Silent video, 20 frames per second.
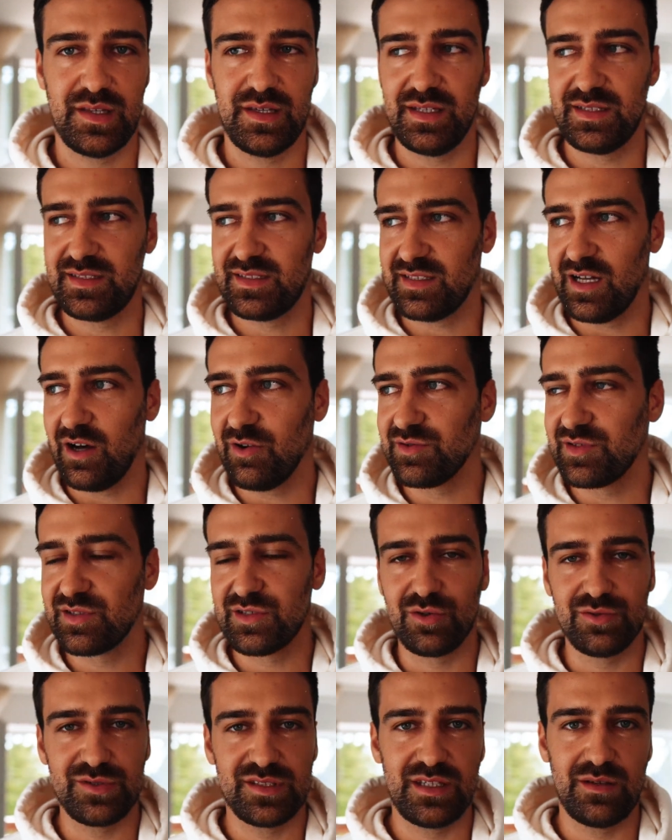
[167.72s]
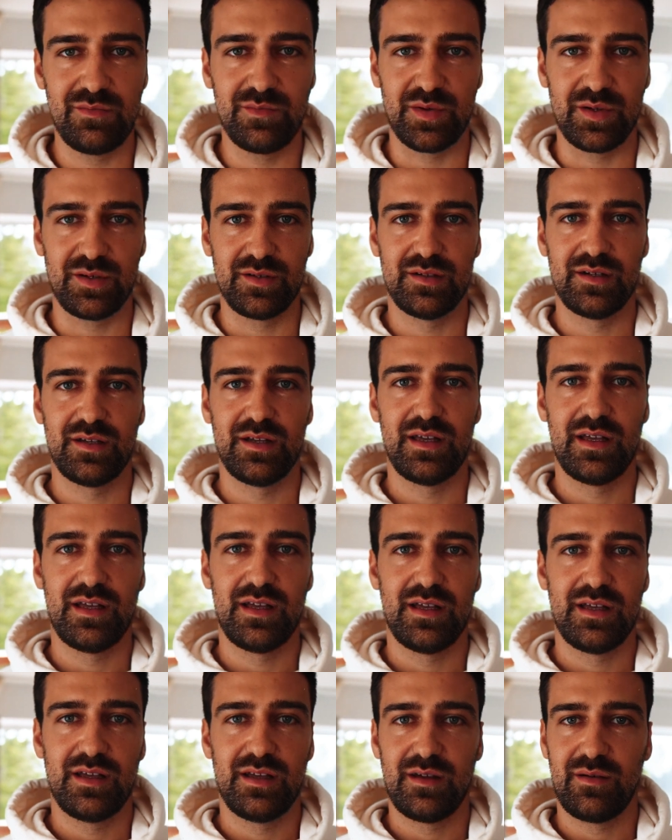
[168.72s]
It sounds so simple,
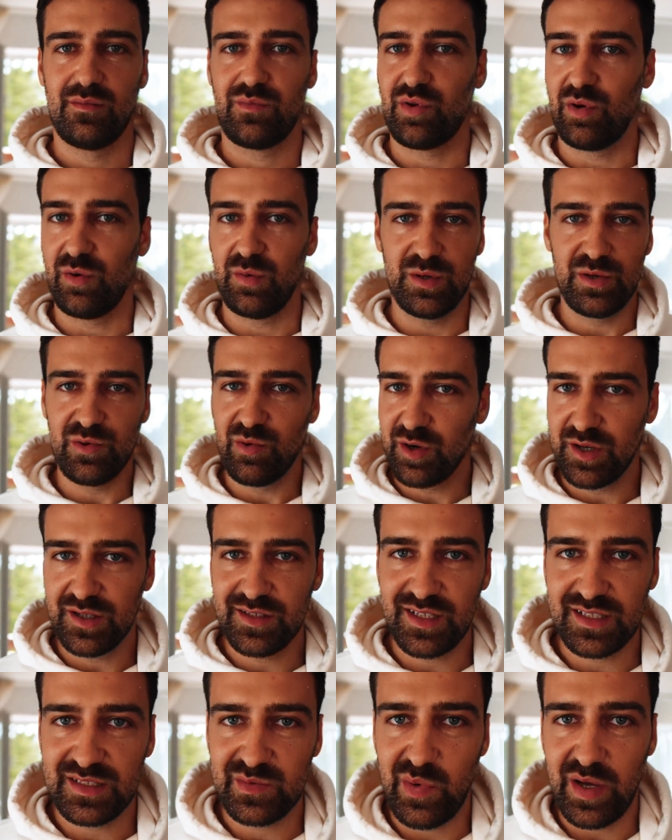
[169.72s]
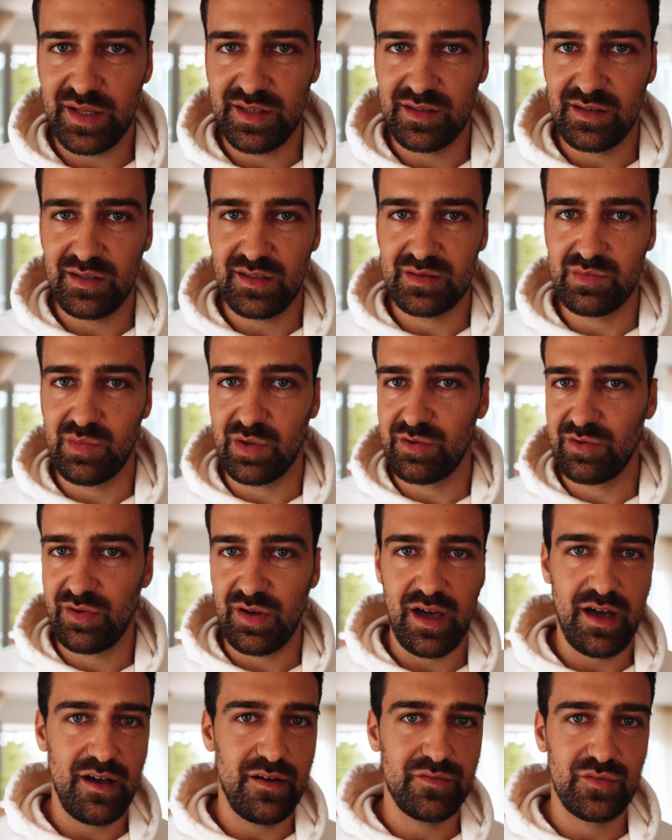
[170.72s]
Probably you weren't expecting this, but you
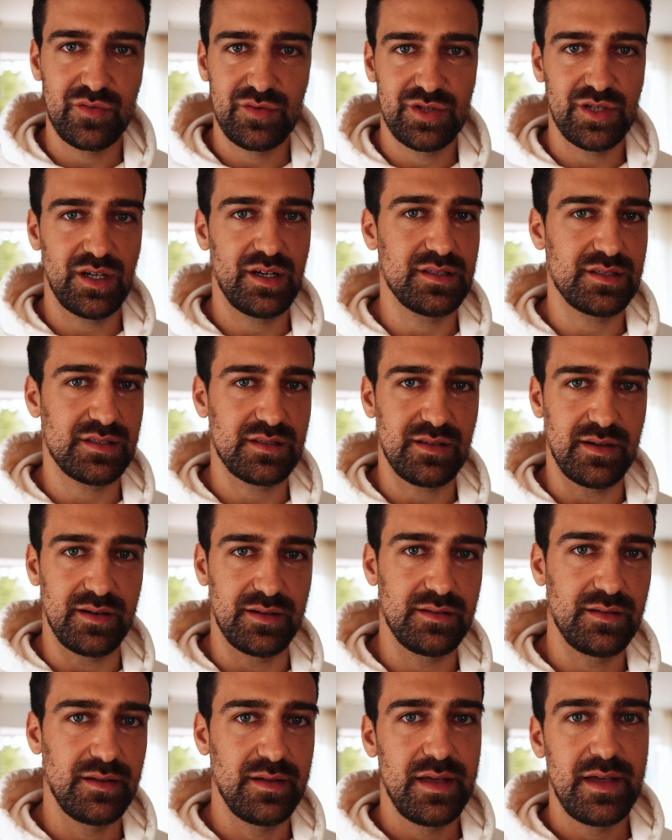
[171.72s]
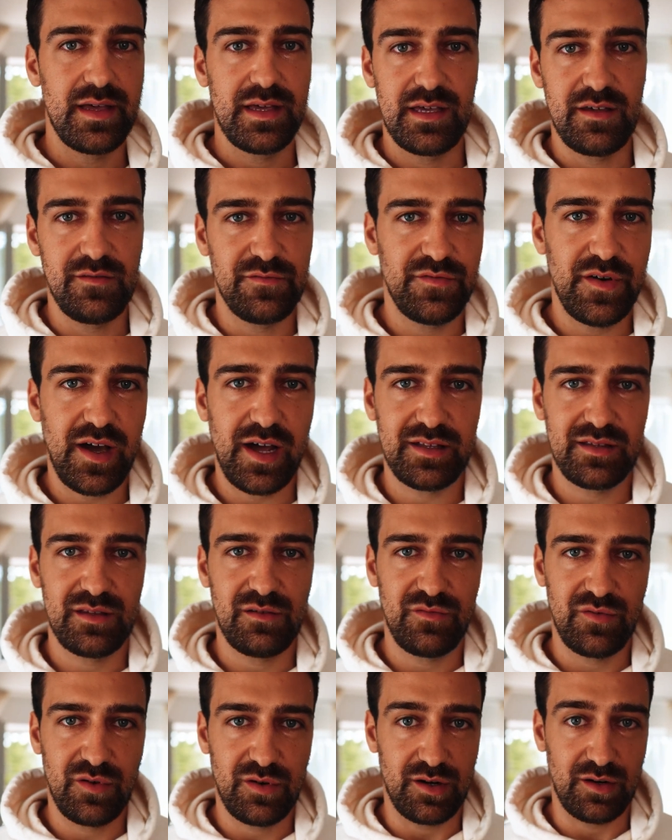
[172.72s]
have to just start. In fact,
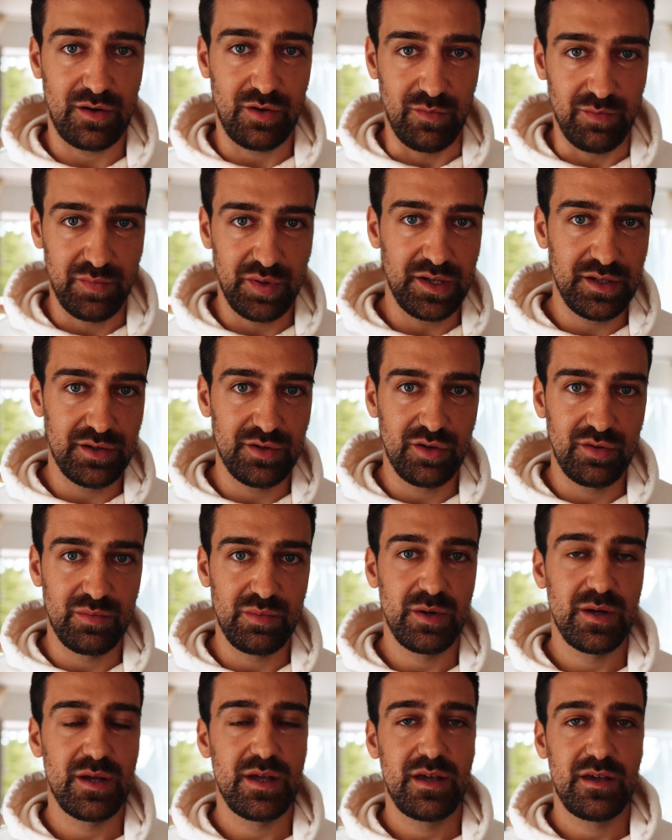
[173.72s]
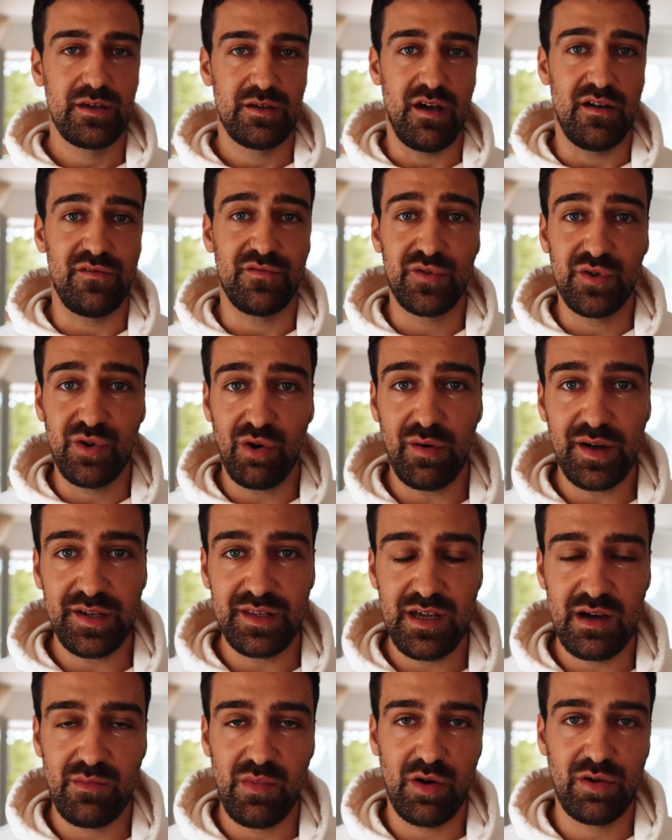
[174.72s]
if you're a complete noob, you have no
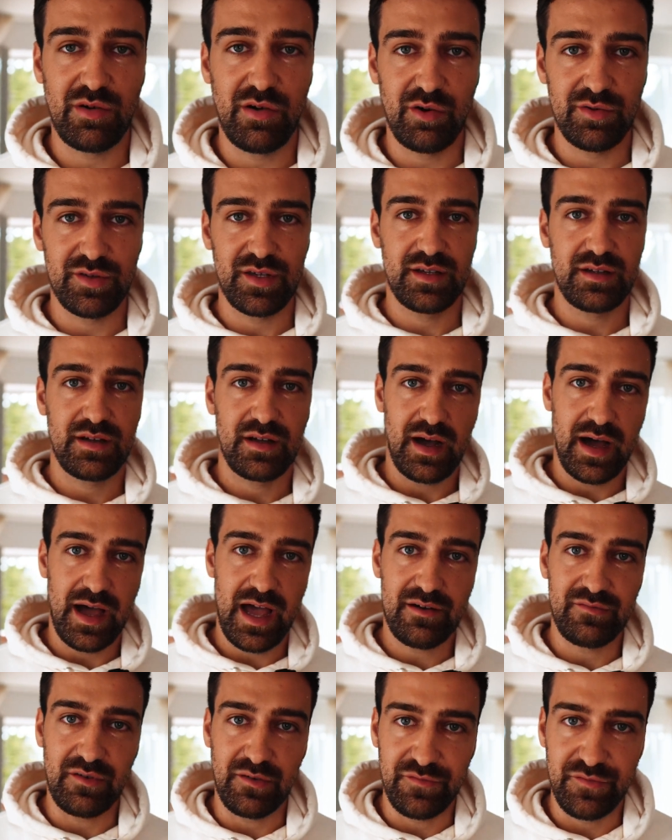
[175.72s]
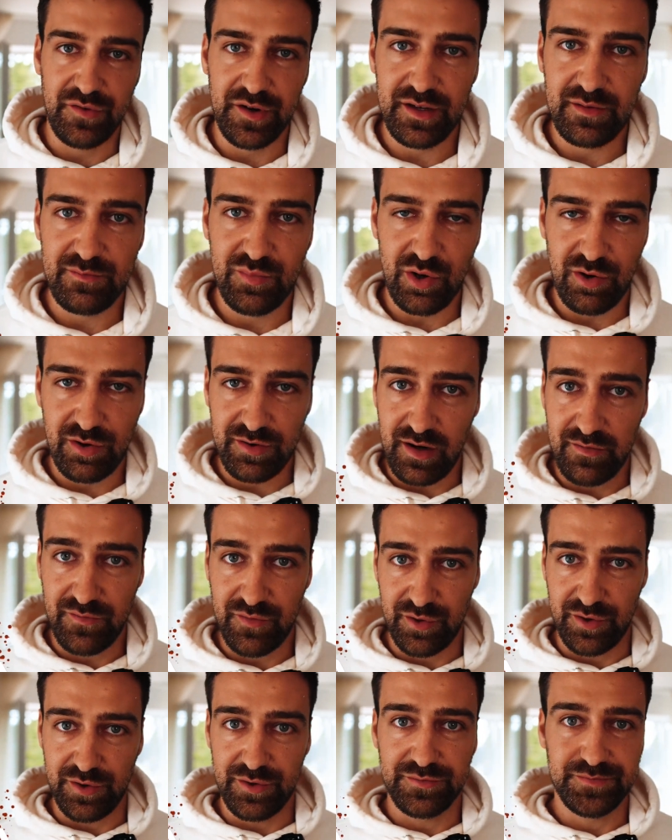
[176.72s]
idea about coding, I have a free program
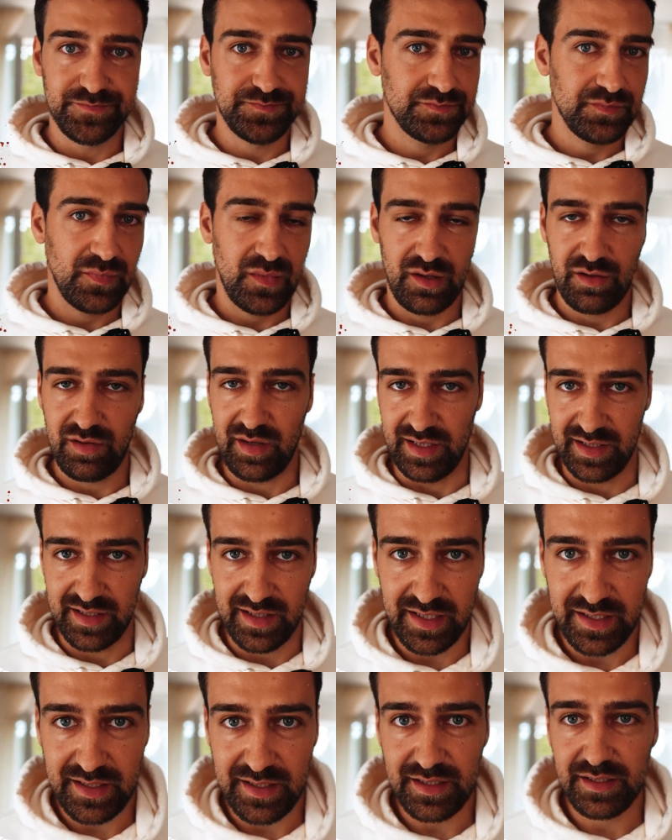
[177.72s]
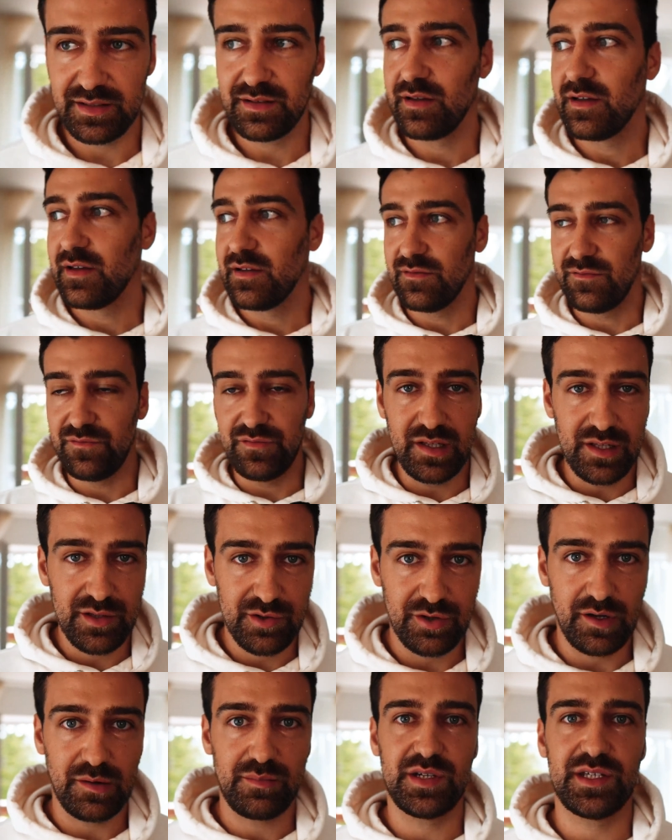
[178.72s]
for you. You can click in, fill in
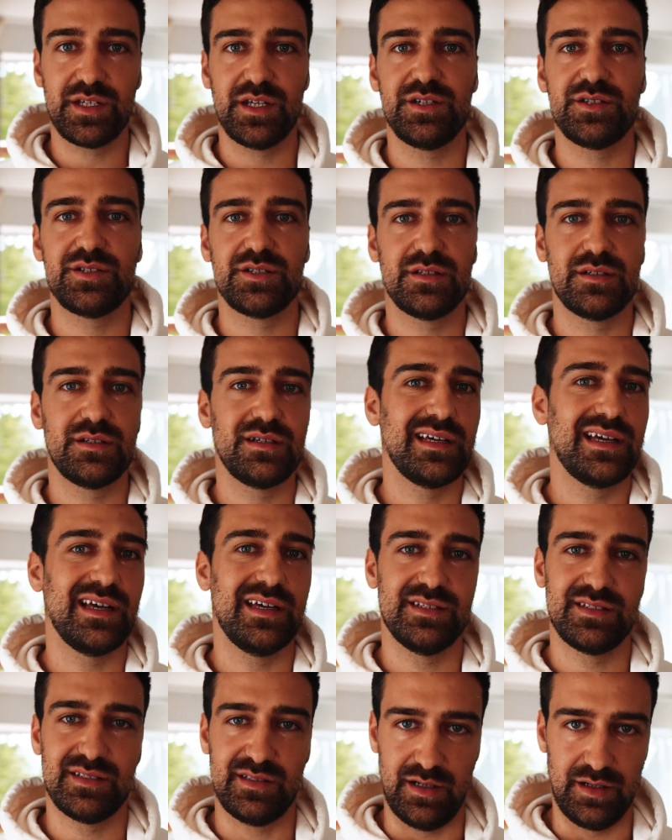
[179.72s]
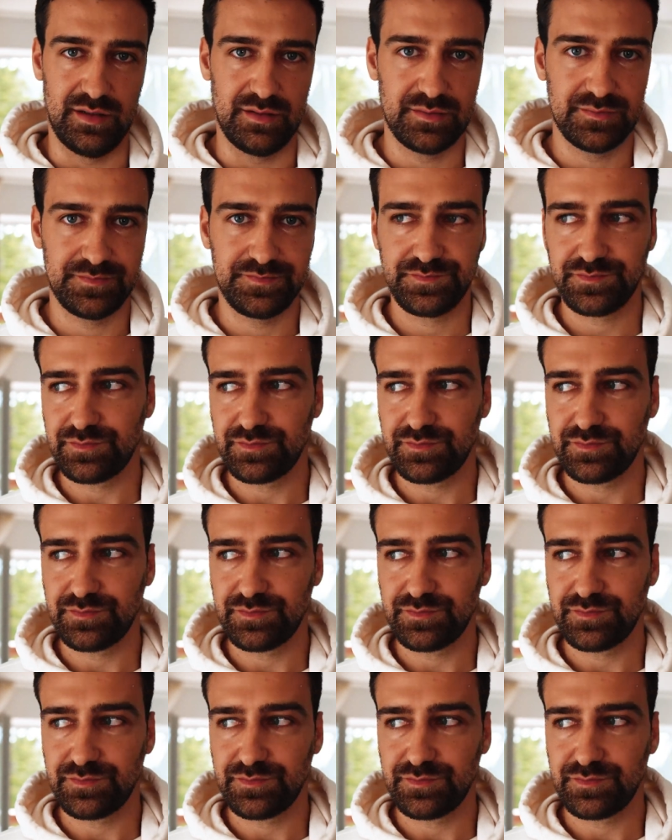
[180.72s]
your application and start.